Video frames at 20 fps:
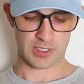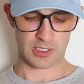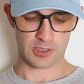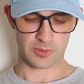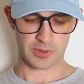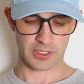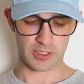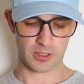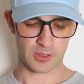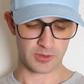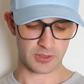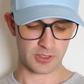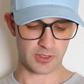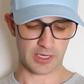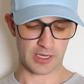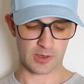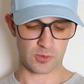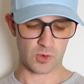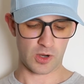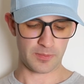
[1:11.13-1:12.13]
Here we go. So
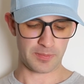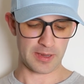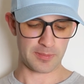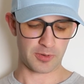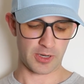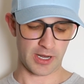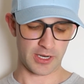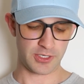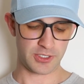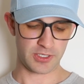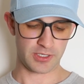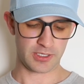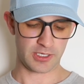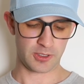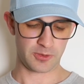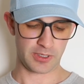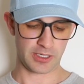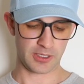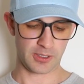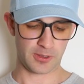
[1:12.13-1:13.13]
yeah, wallpaper engine.
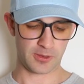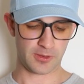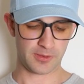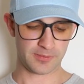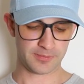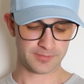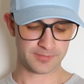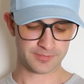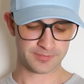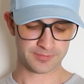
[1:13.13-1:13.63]
Here we go.